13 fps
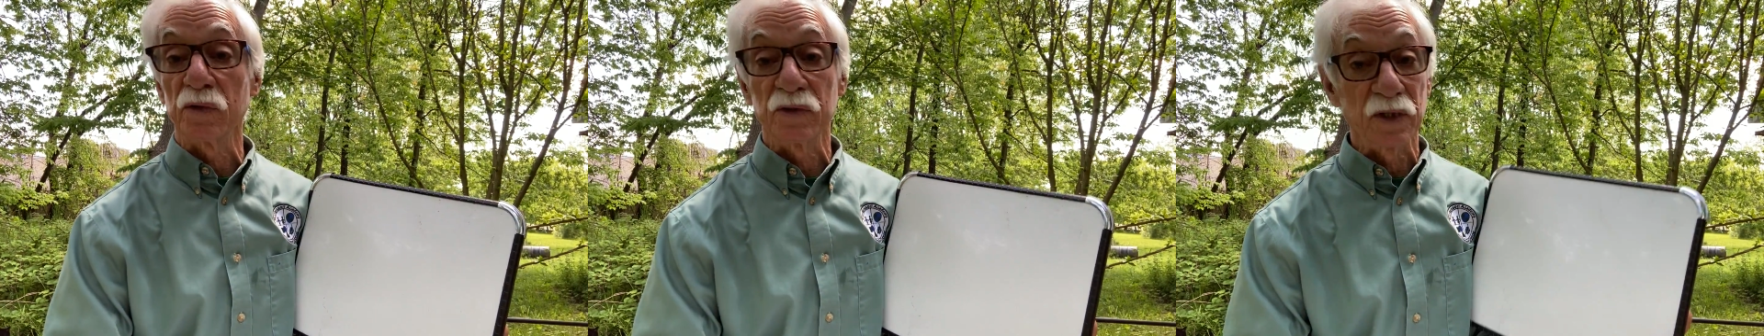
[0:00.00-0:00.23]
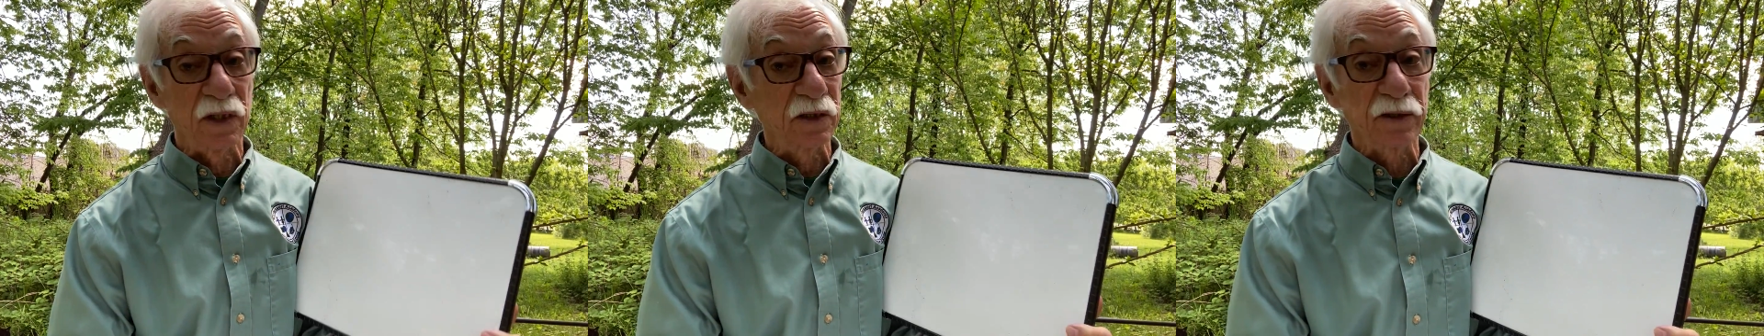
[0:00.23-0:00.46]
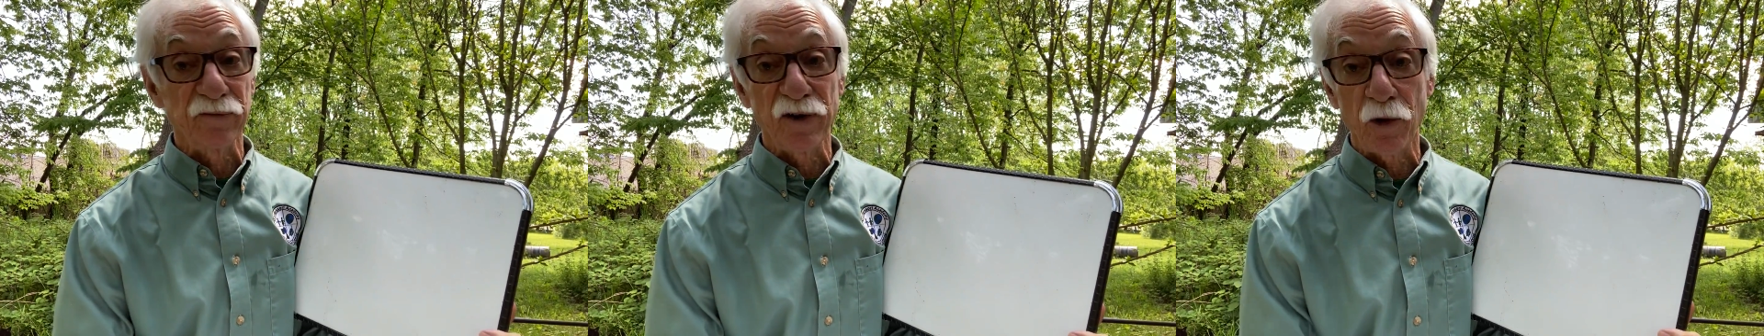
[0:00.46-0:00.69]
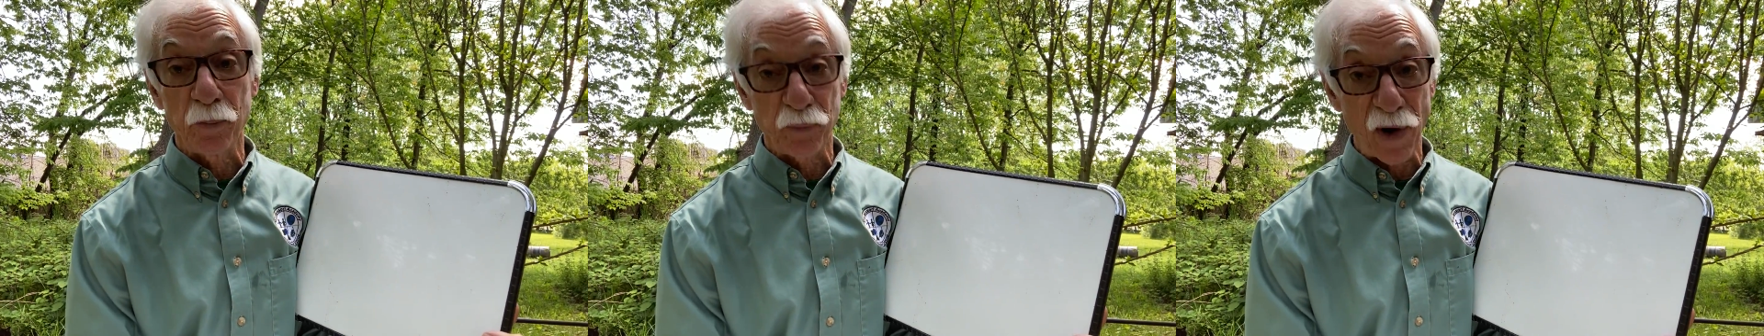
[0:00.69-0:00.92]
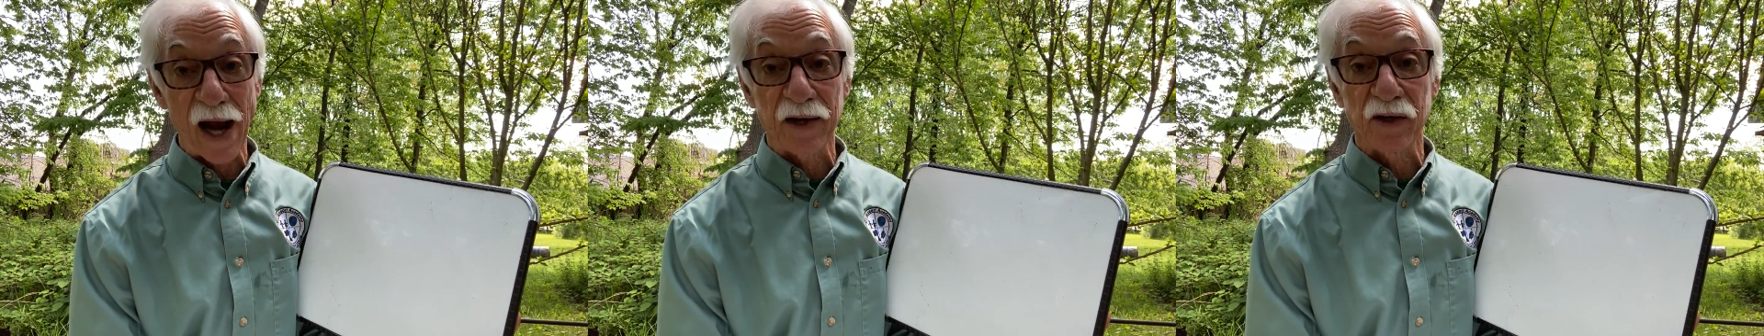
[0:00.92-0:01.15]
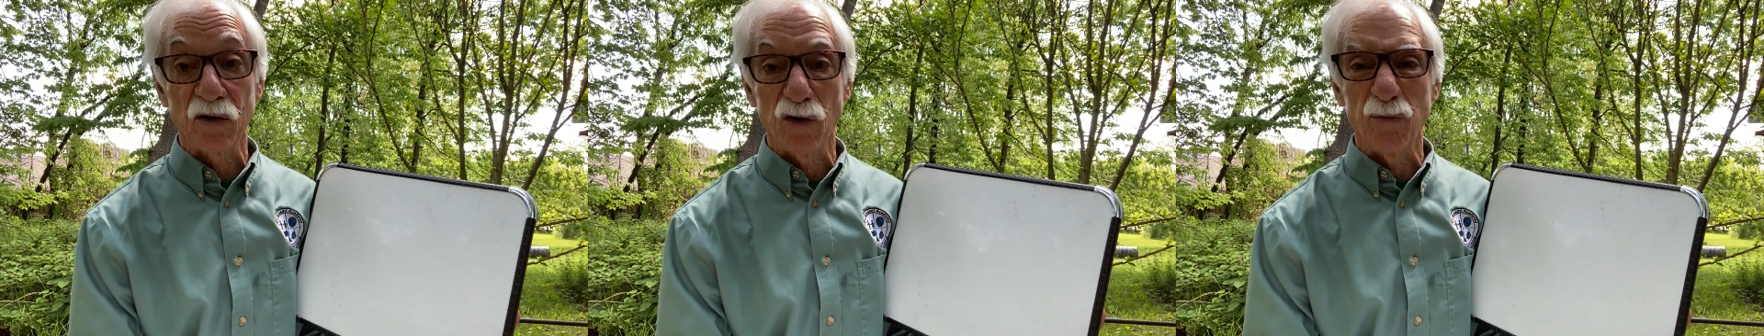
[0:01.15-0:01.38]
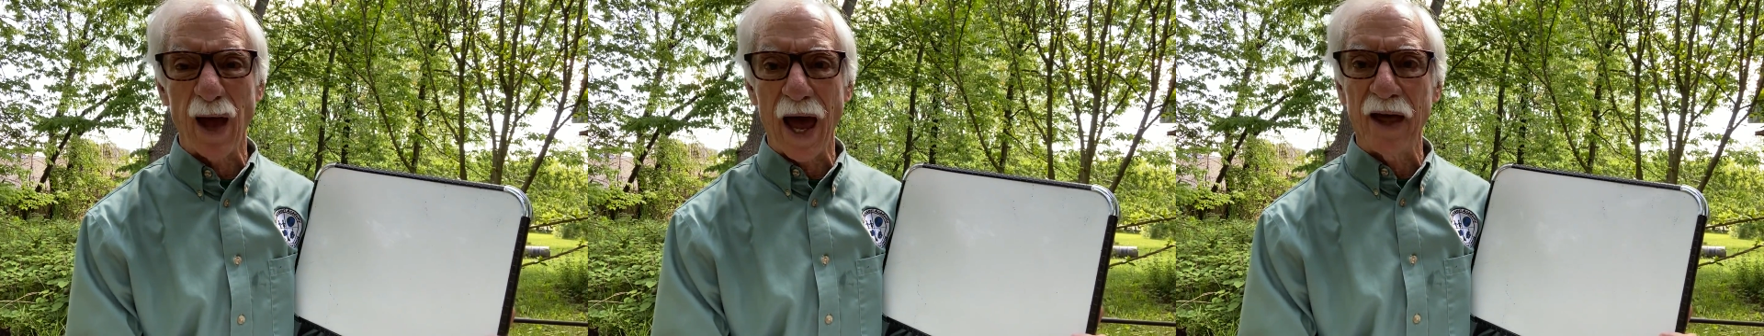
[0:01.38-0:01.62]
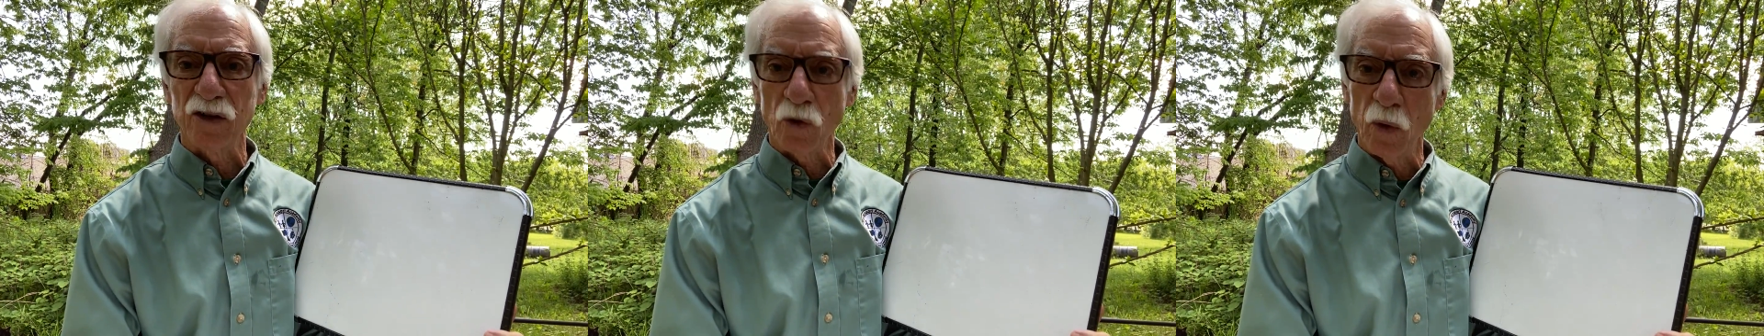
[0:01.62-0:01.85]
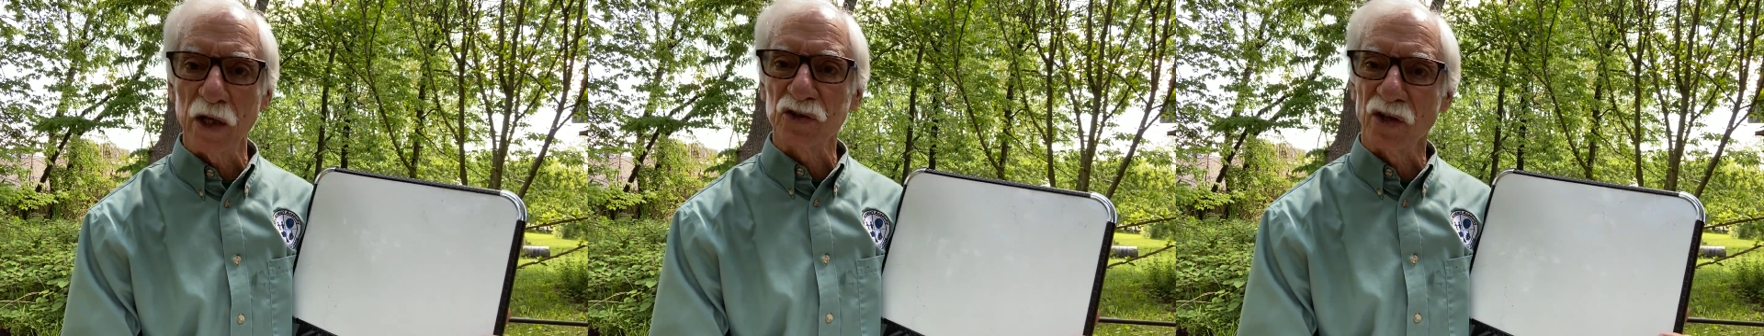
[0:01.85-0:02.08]
See, it's a very practical math
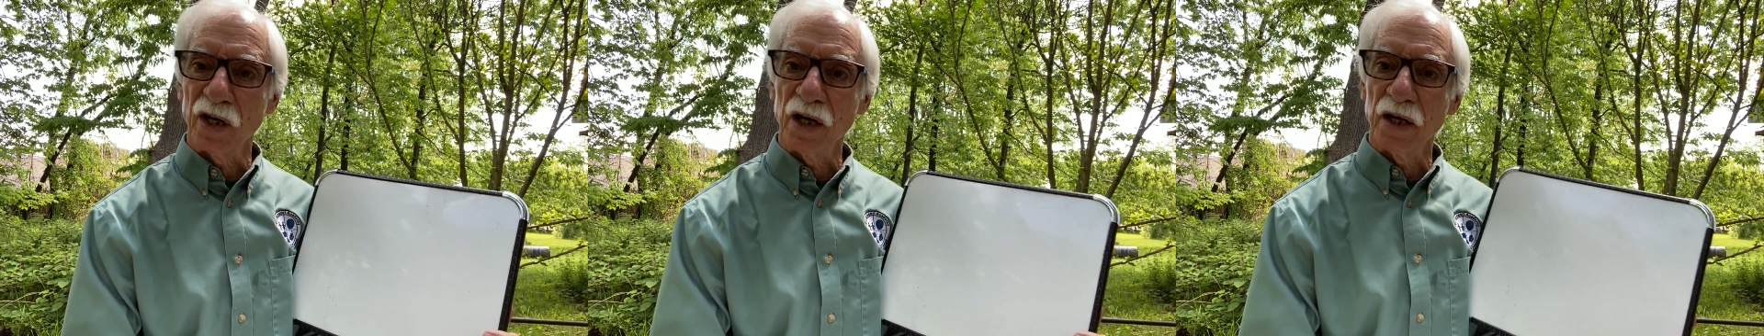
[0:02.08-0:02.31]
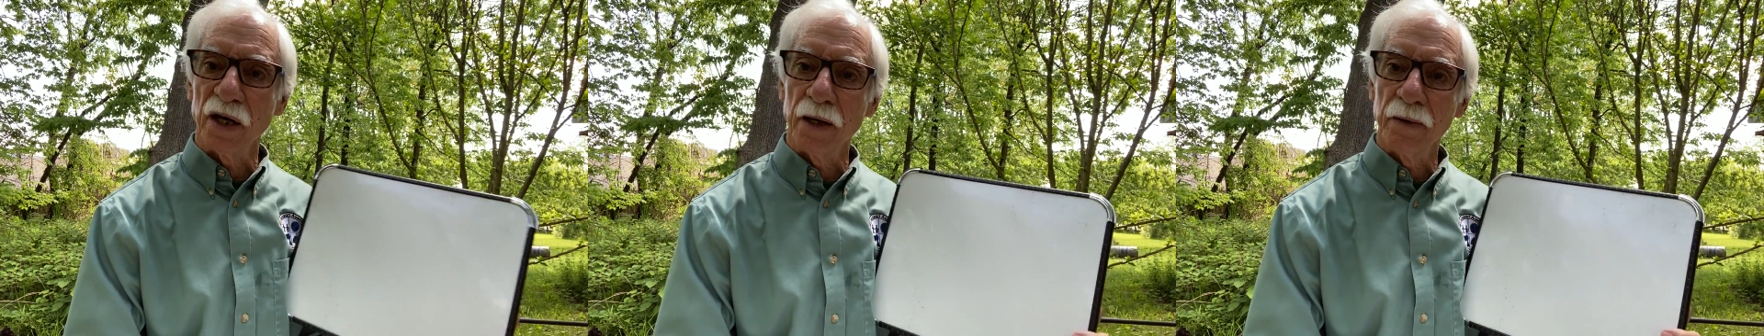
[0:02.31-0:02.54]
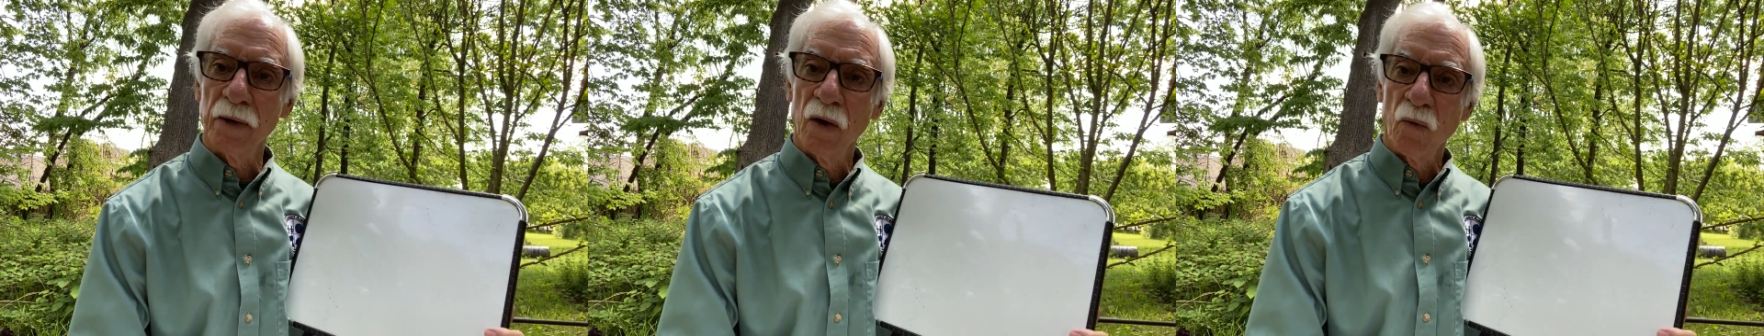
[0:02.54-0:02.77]
question, isn't it?